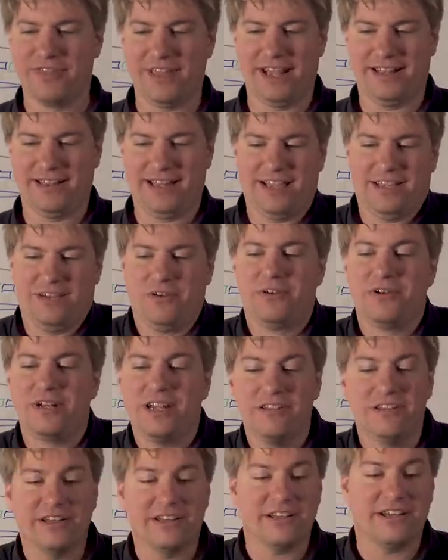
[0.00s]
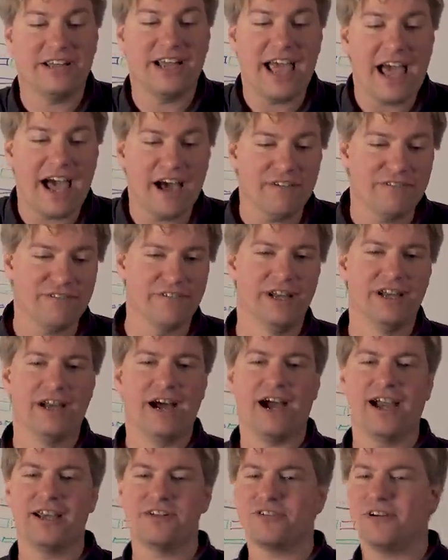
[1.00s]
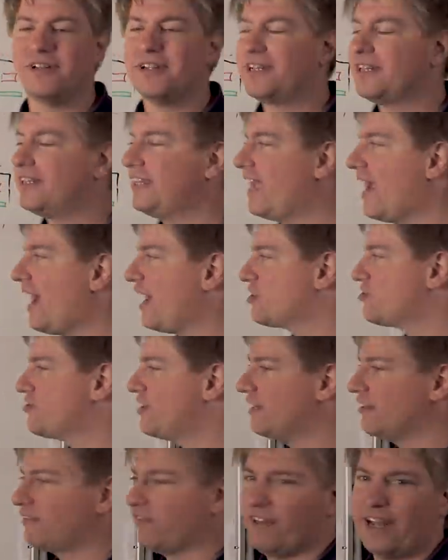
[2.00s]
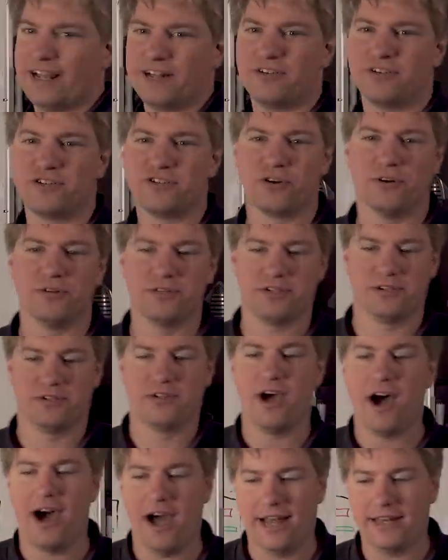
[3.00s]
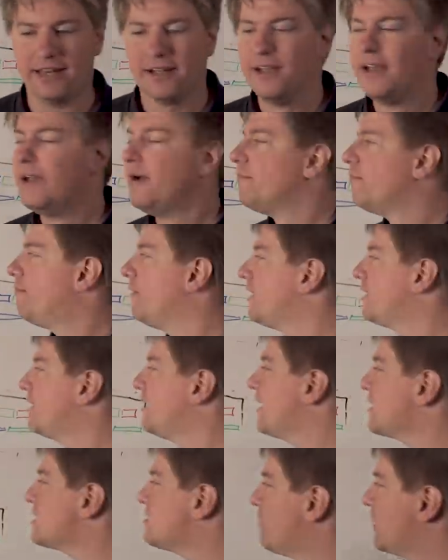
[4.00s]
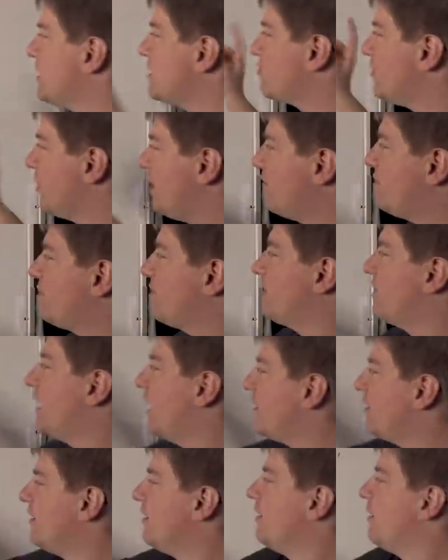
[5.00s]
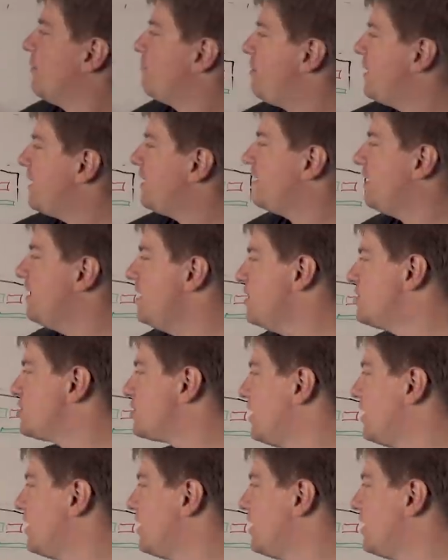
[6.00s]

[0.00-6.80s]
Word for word: thing, like you could either have hydraulically actuated flight controls or not. But in X-Plane 12 you can pick each